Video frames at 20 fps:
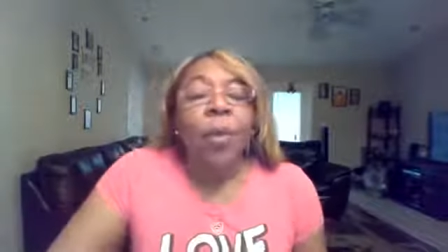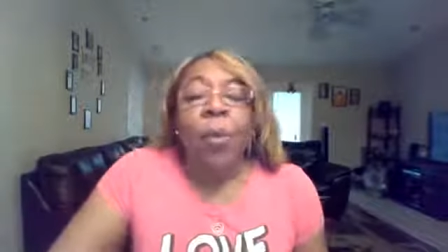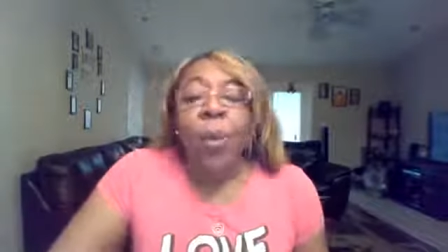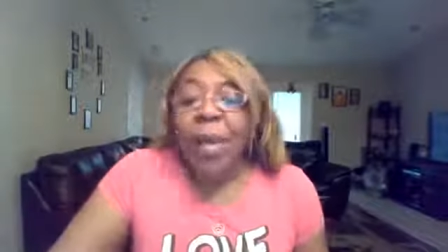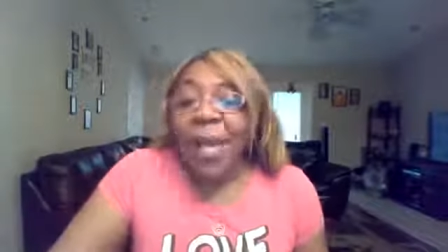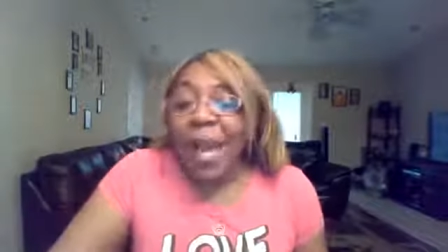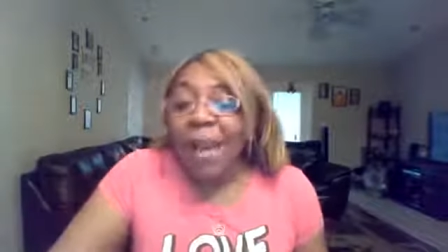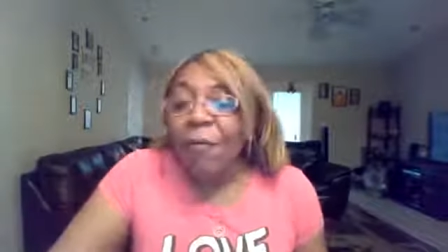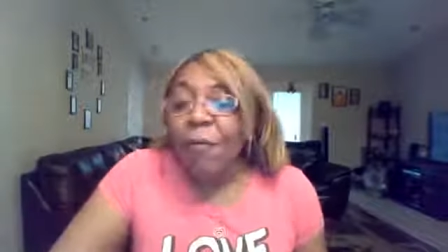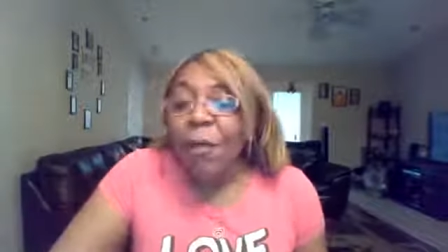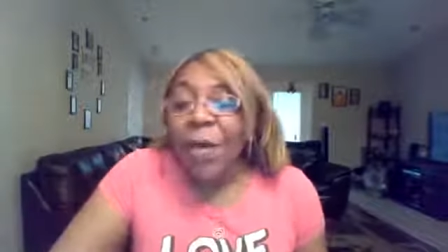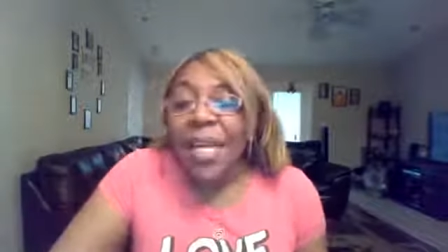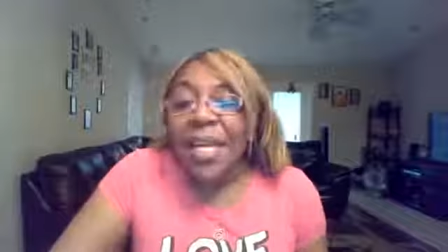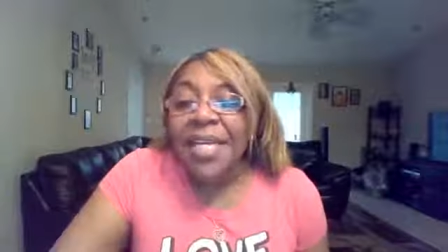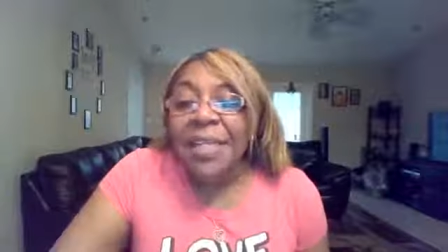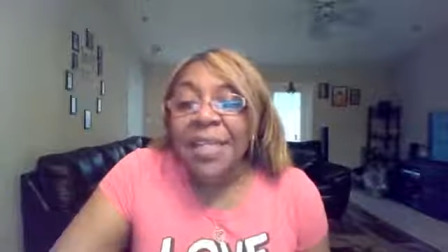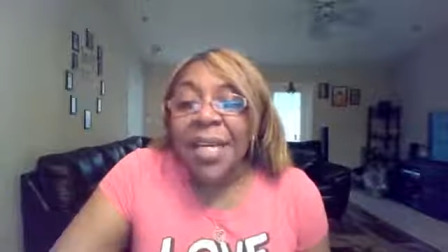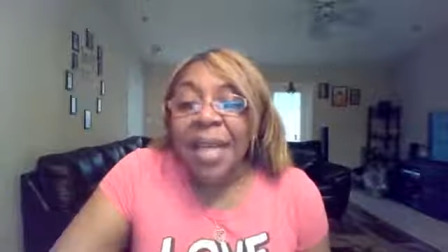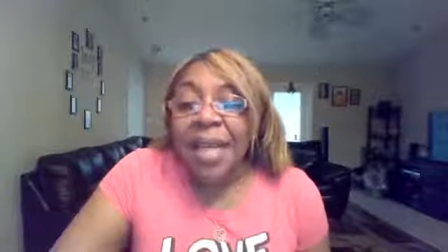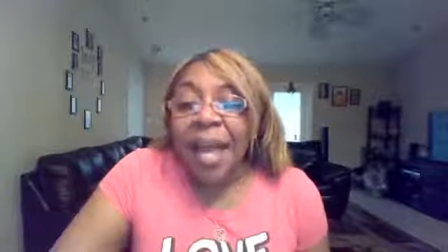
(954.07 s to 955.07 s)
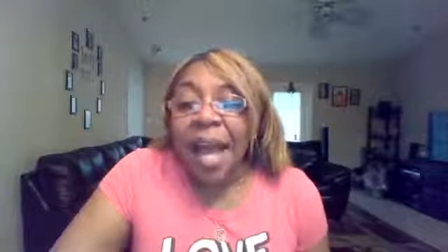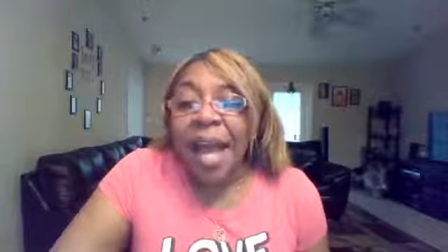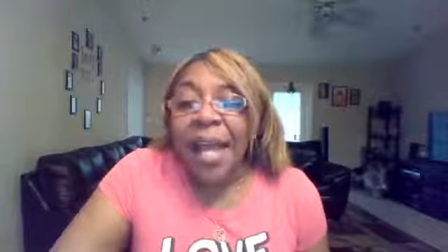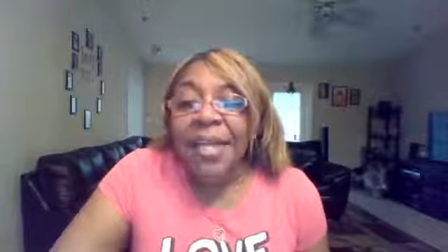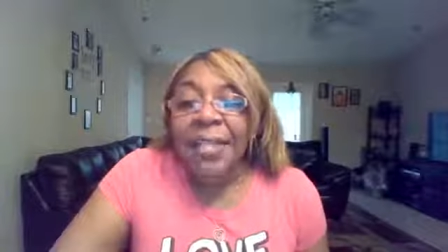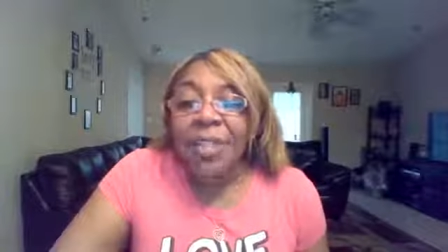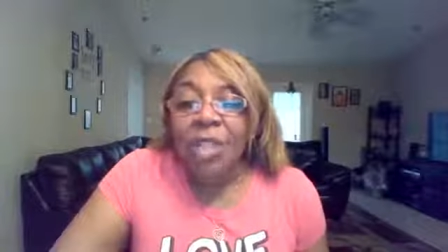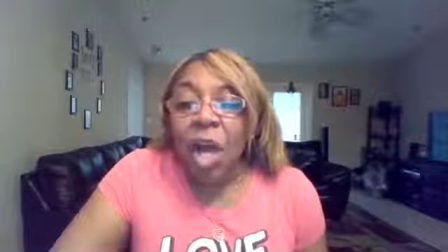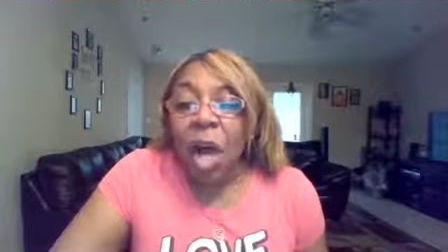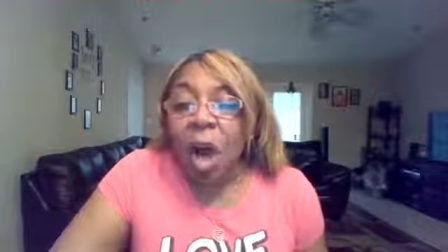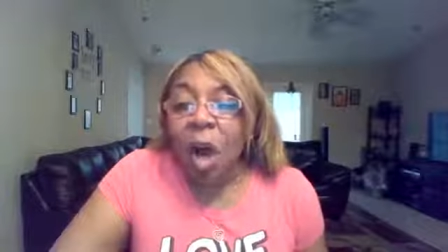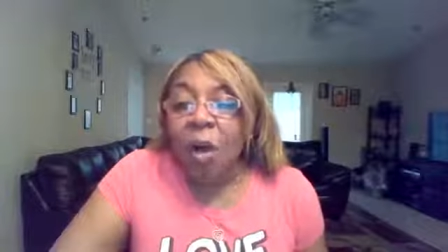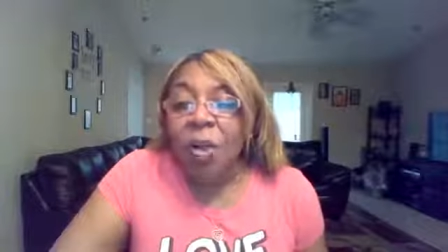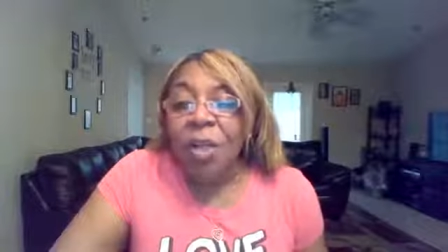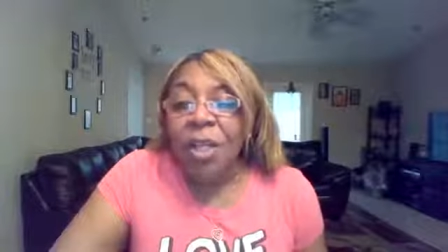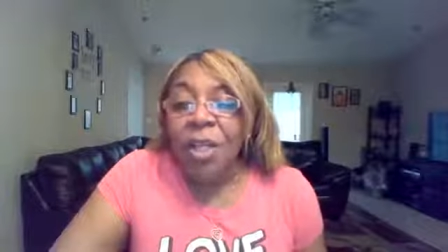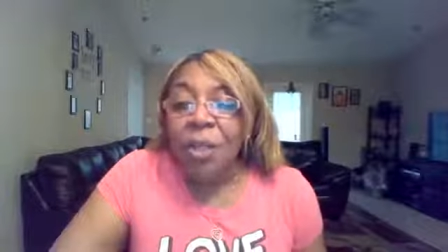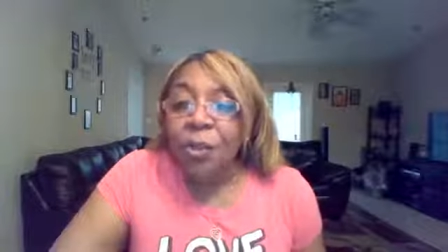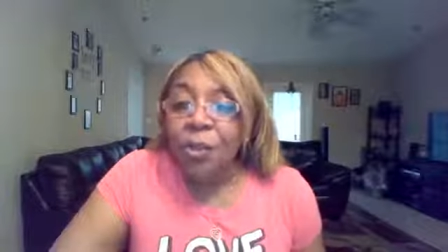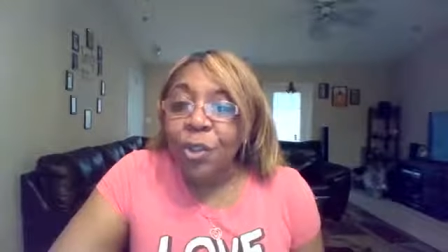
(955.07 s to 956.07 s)
whatever it is that God is
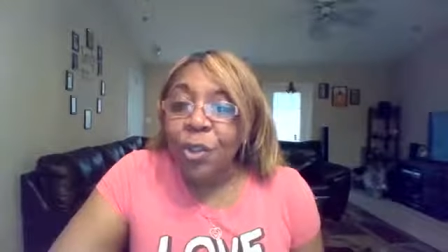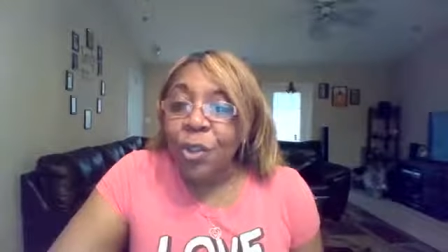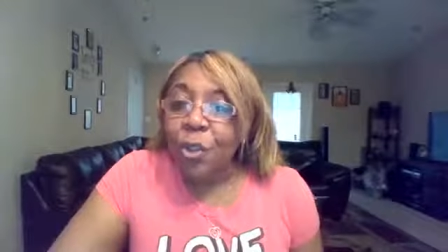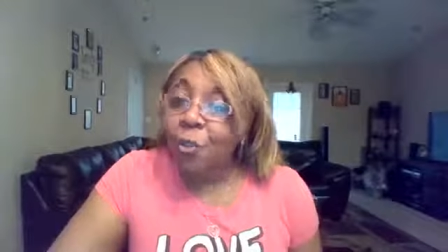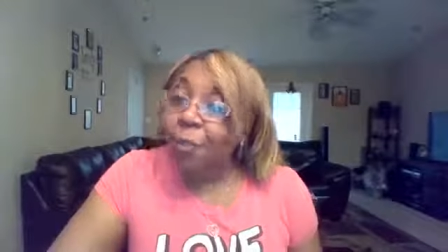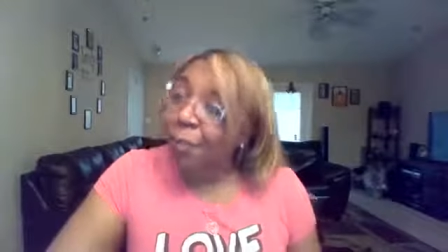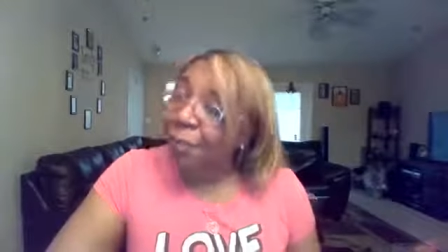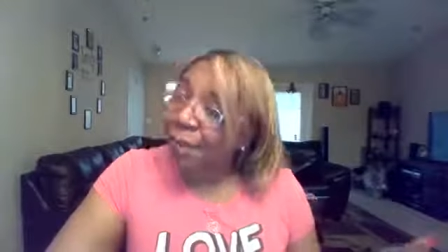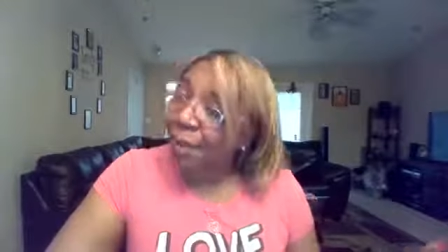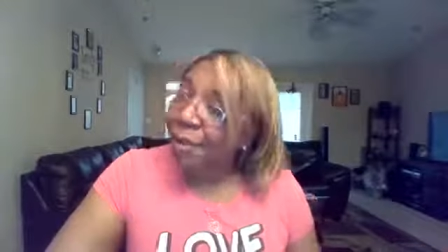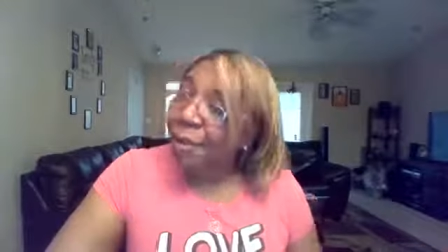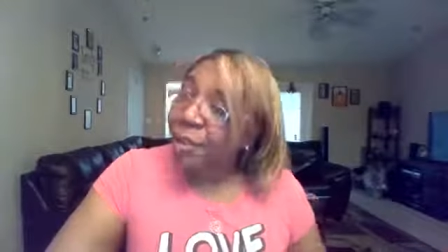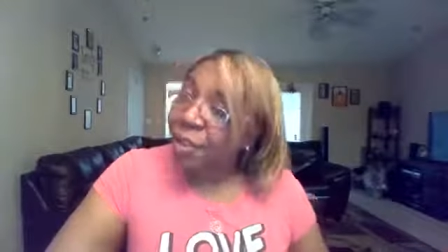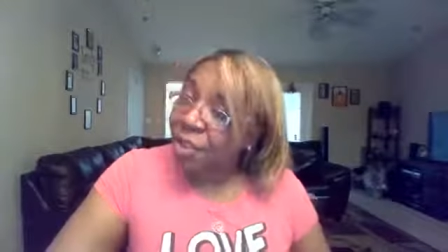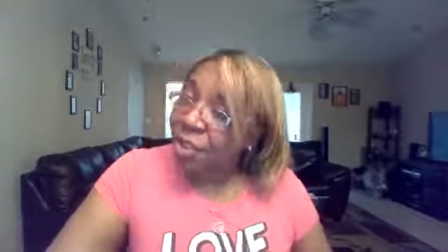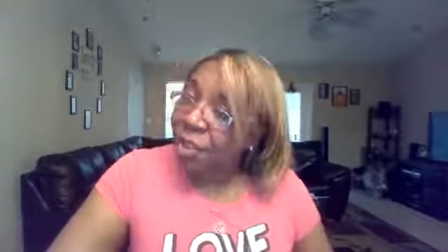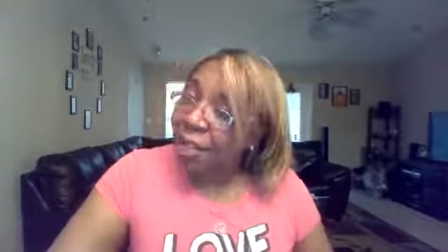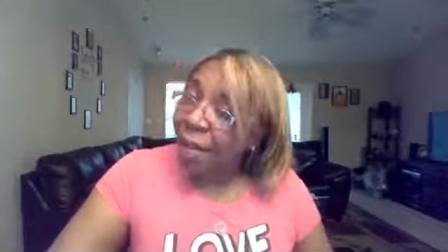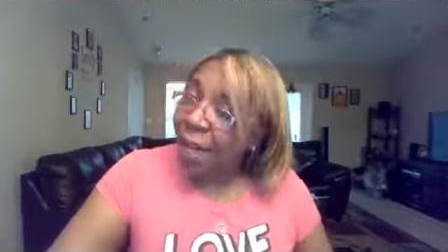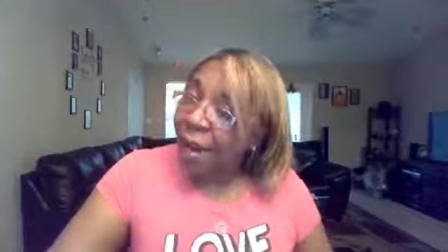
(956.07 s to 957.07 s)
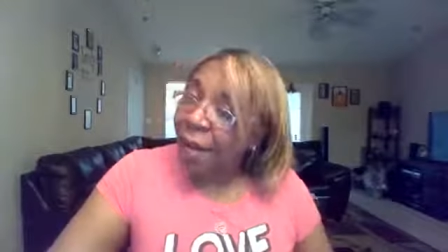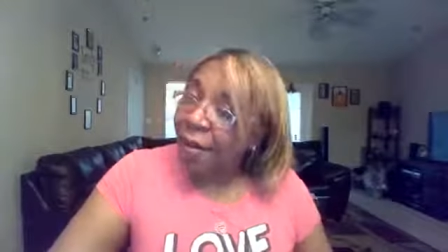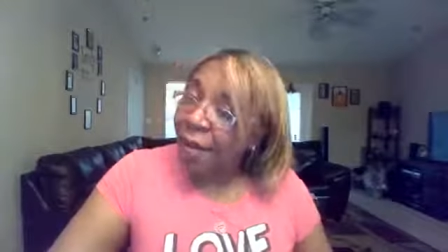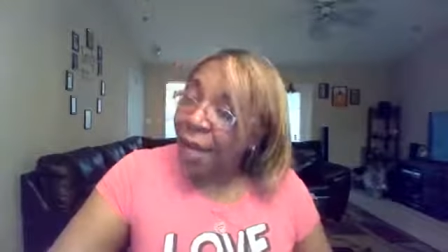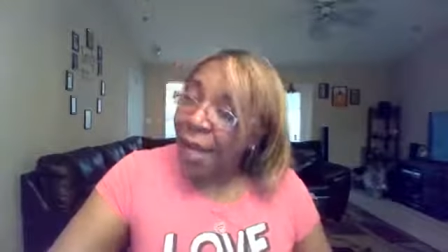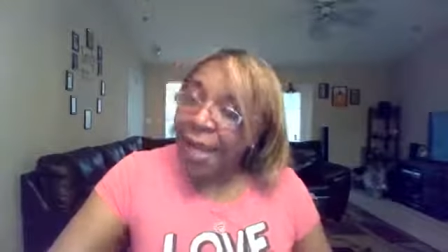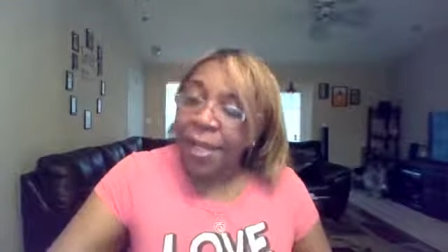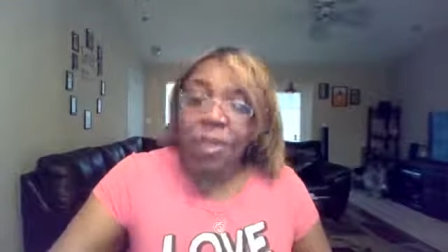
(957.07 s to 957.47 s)
calling you to, brother Janelle,